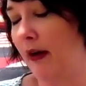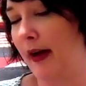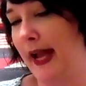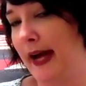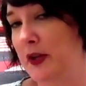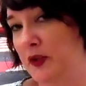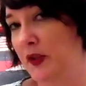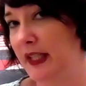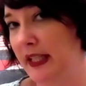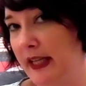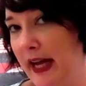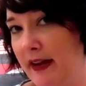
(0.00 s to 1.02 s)
I
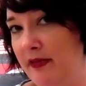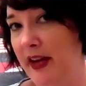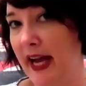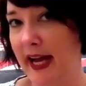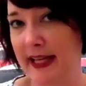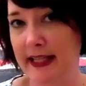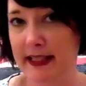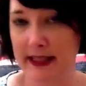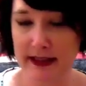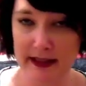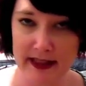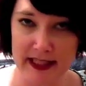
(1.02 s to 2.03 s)
actually have added
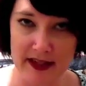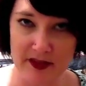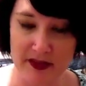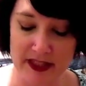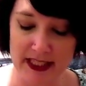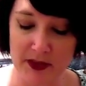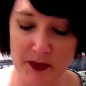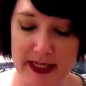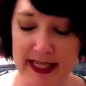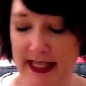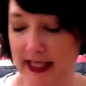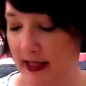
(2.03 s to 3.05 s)
a video
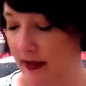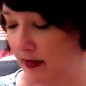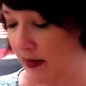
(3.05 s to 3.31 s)
in.